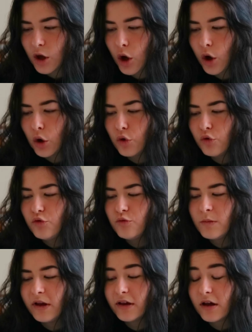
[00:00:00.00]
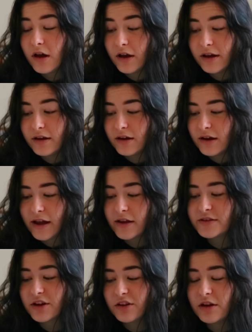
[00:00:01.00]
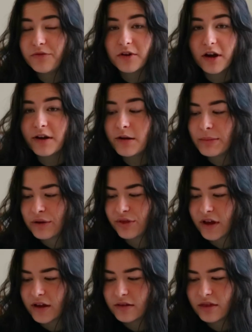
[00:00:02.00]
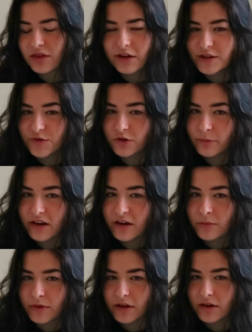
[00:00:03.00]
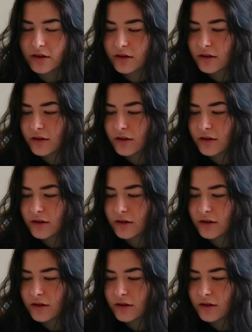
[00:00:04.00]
Oh my god, I had totally forgotten about that. Thanks for reminding me.